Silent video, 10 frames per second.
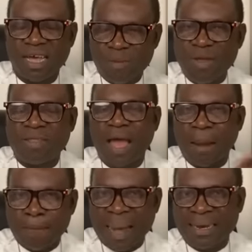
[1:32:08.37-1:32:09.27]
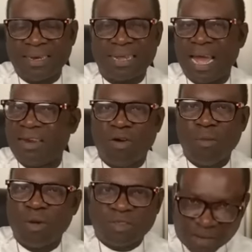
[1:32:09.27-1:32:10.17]
It means a month and
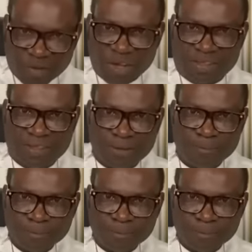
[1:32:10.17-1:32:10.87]
almost 3 weeks.